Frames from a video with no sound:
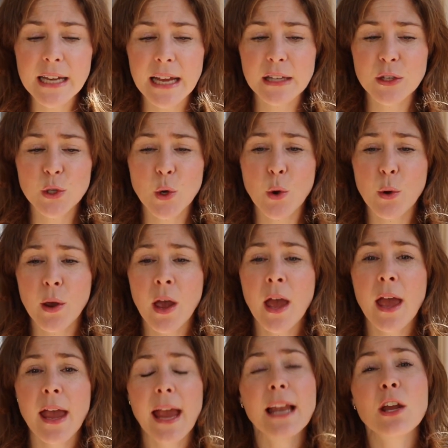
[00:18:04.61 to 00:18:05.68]
And so
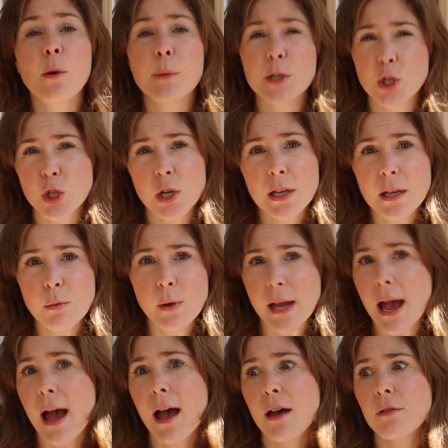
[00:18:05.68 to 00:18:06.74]
any opportunity we
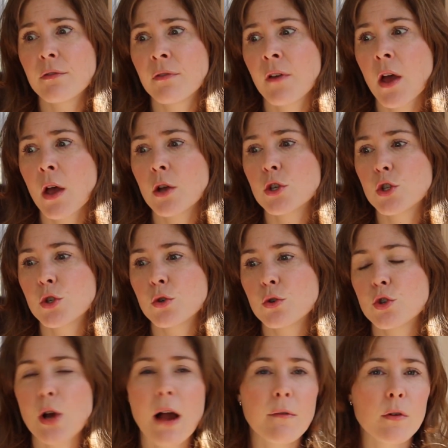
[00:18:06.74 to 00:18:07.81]
have to
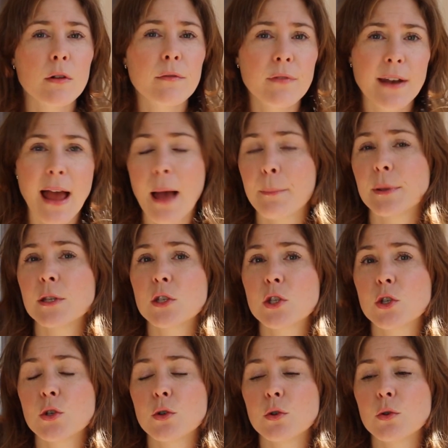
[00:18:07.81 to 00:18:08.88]
travel, if it
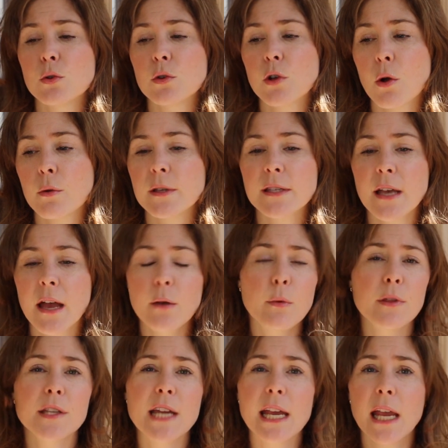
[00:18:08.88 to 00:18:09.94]
happens to coincide
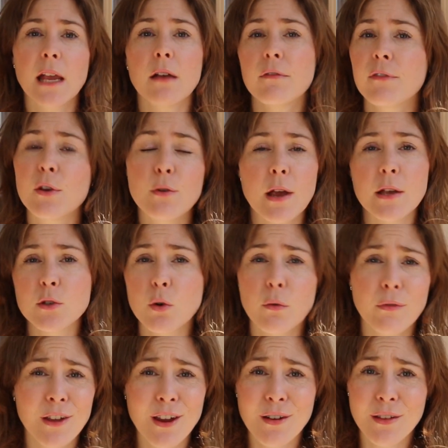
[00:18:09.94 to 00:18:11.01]
with taking a few days
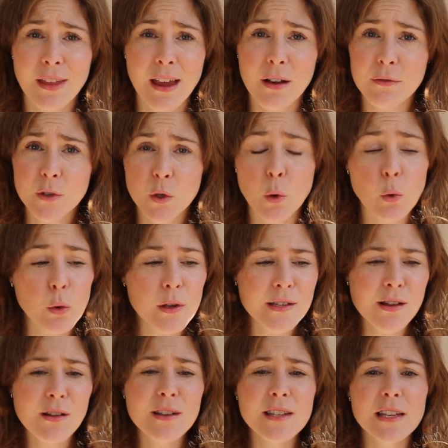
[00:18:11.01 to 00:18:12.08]
off here and there of school, as
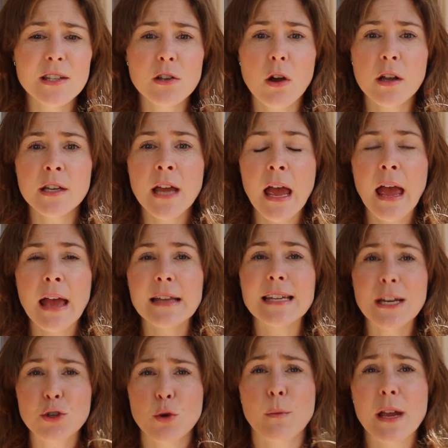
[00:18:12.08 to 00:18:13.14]
long as it's not
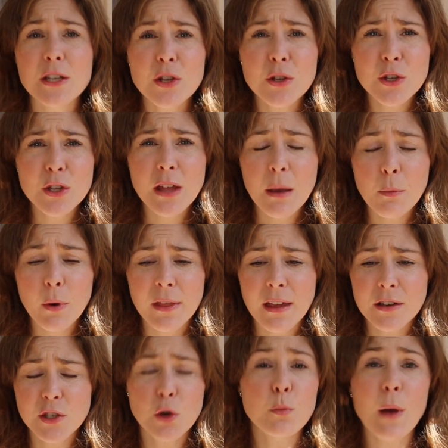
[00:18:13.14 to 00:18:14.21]
detrimental to them where
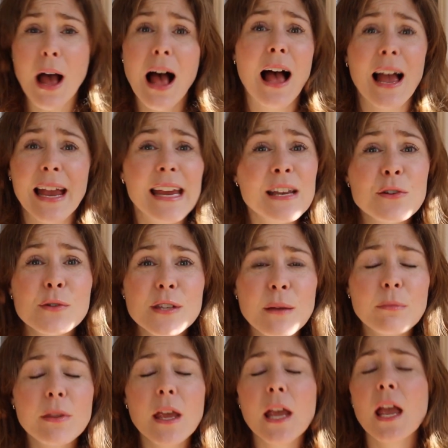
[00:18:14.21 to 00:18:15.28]
they're so behind or
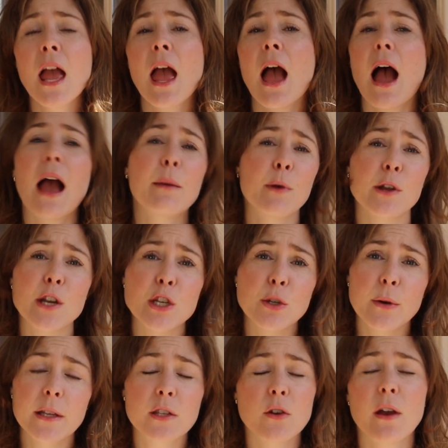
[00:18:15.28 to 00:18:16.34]
something, I'm going to do
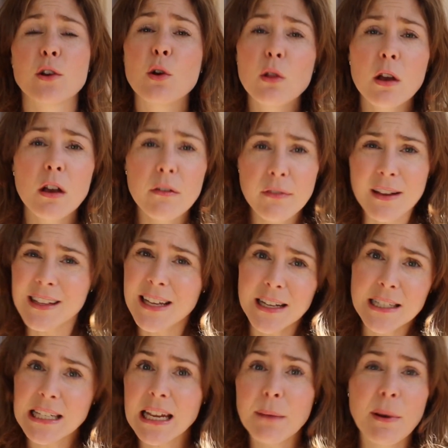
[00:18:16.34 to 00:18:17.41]
it. So I no longer feel
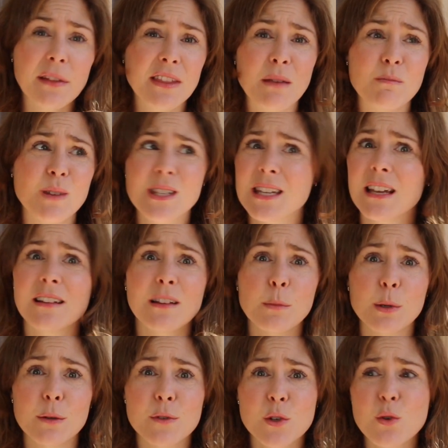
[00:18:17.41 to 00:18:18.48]
guilty about them missing a little
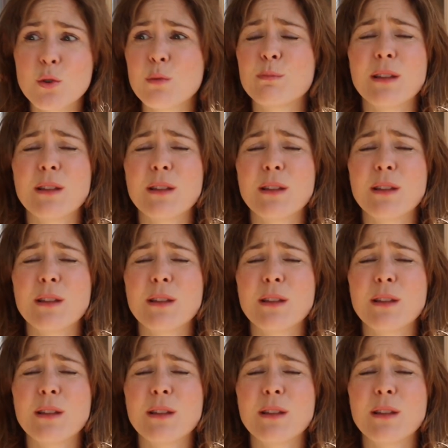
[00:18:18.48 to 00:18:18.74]
bit of school.